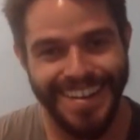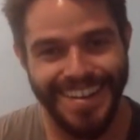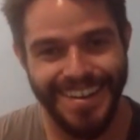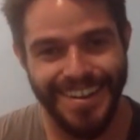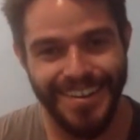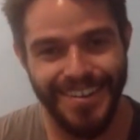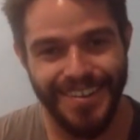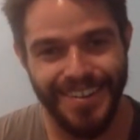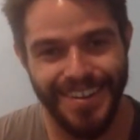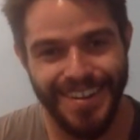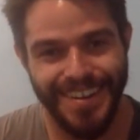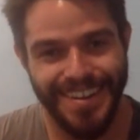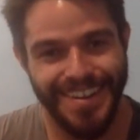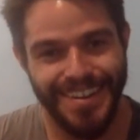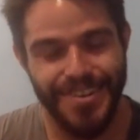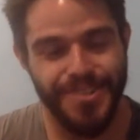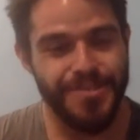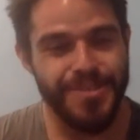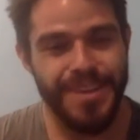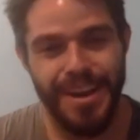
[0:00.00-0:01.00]
you know,
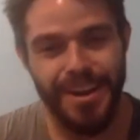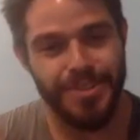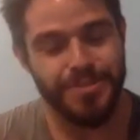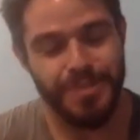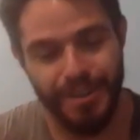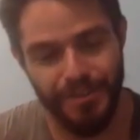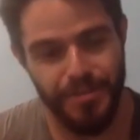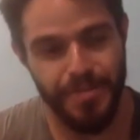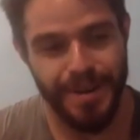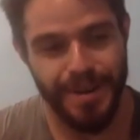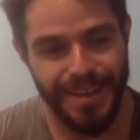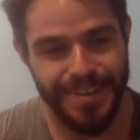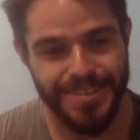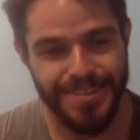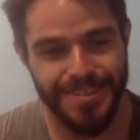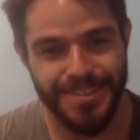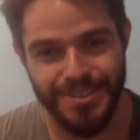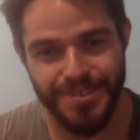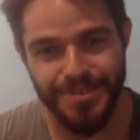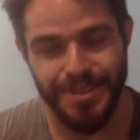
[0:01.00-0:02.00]
who cares what everybody
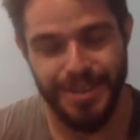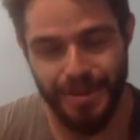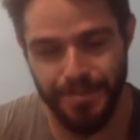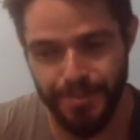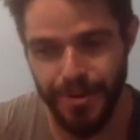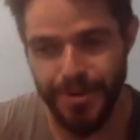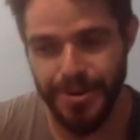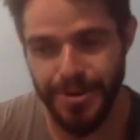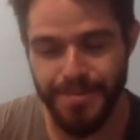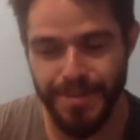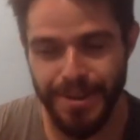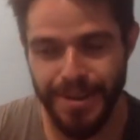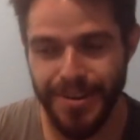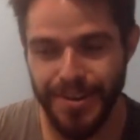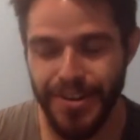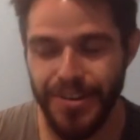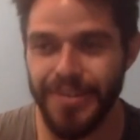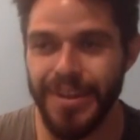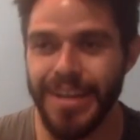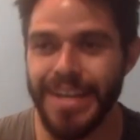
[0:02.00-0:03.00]
else is doing? I'm parking my
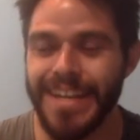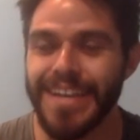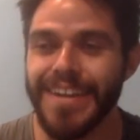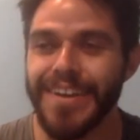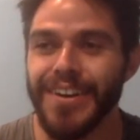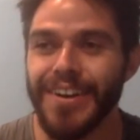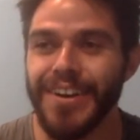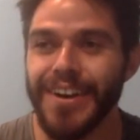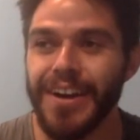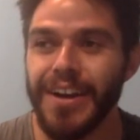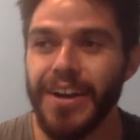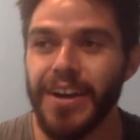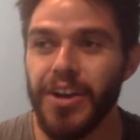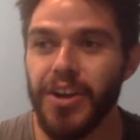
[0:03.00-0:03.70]
cart right here.